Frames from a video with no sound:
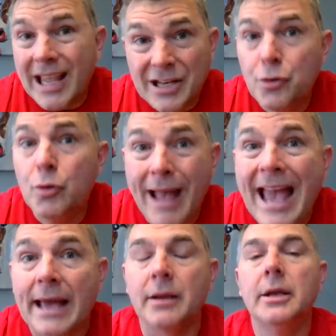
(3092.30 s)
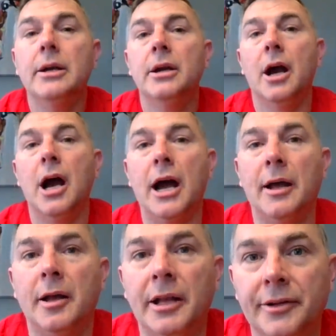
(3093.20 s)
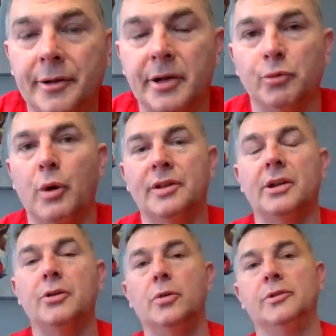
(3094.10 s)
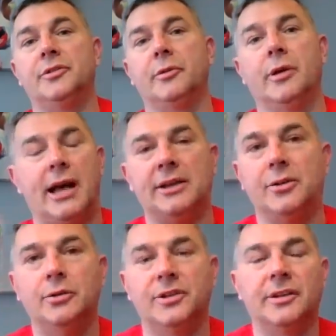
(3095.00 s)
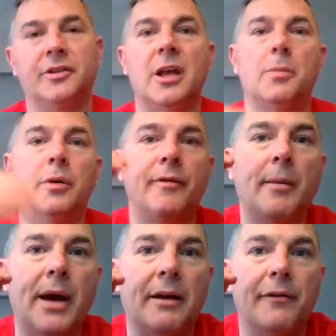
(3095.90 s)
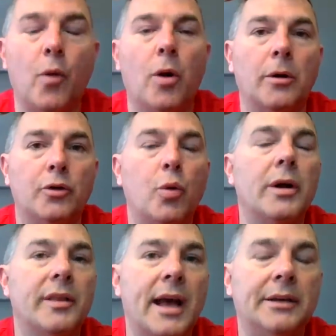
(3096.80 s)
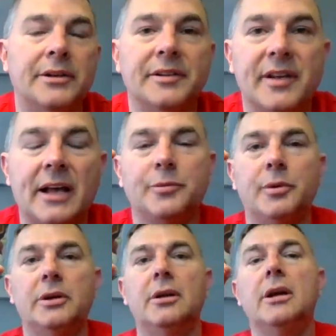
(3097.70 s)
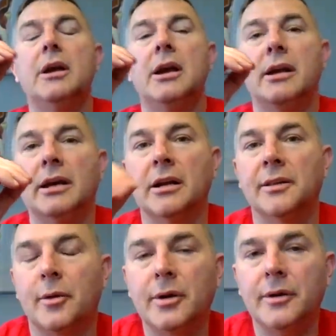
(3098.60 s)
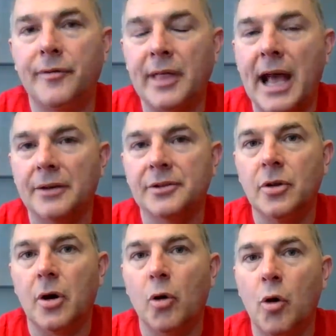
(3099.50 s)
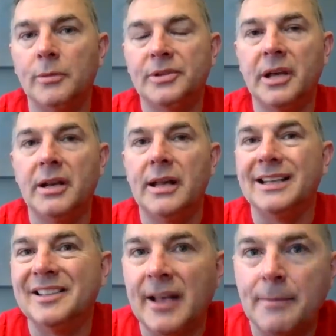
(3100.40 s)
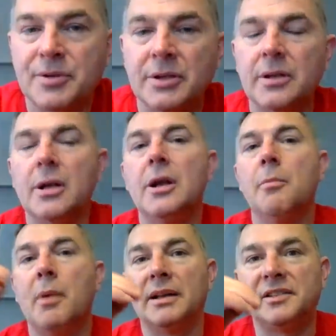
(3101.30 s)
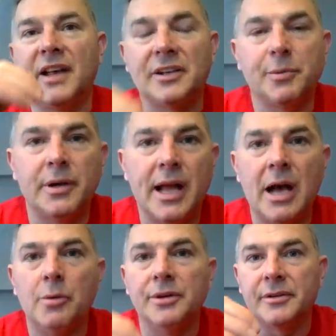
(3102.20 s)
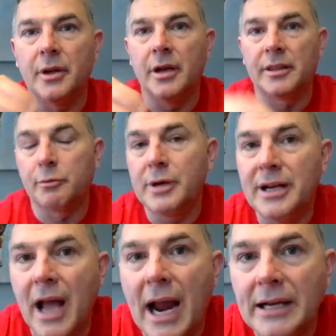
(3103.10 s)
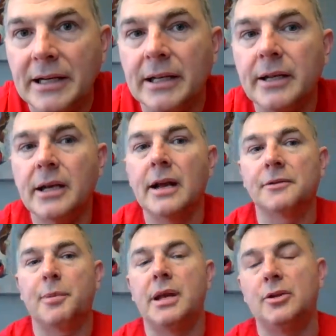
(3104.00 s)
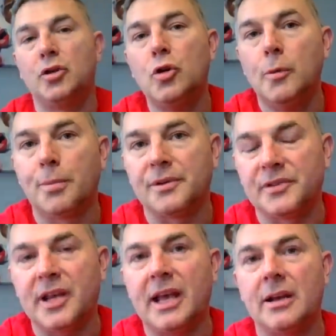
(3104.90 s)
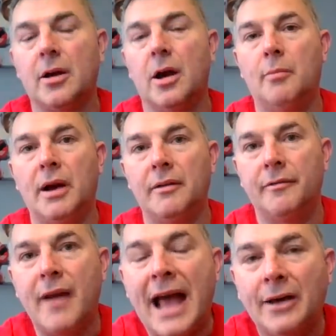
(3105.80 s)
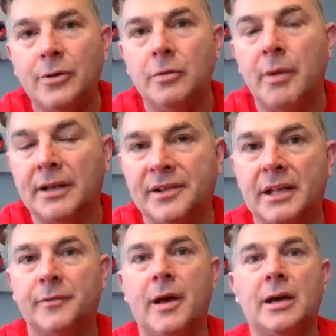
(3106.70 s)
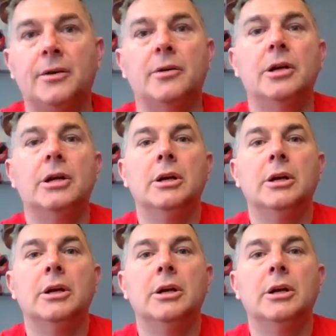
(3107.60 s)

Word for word: ain't too bad. Uh, and because what they do is, well, I use an example. If I'm at a 420,000 assessment and I get a $30,000 homestead exemption, my assessment now is uh, 390 and I was paying 2% on my value, my assessed value